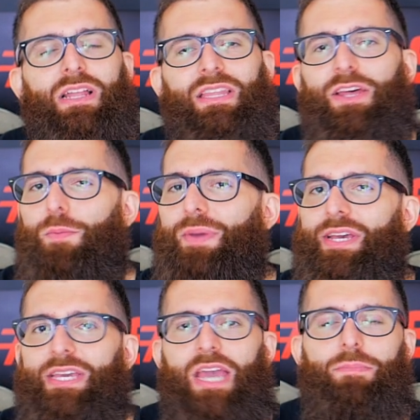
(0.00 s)
a little bit
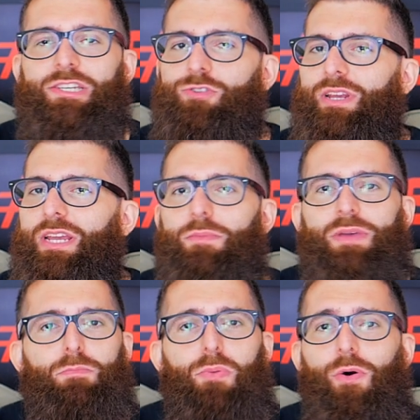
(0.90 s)
of chemistry, him
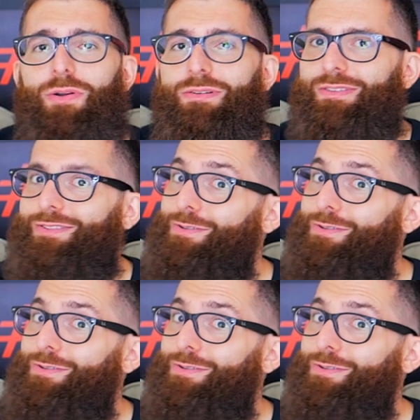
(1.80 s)
and Bortles,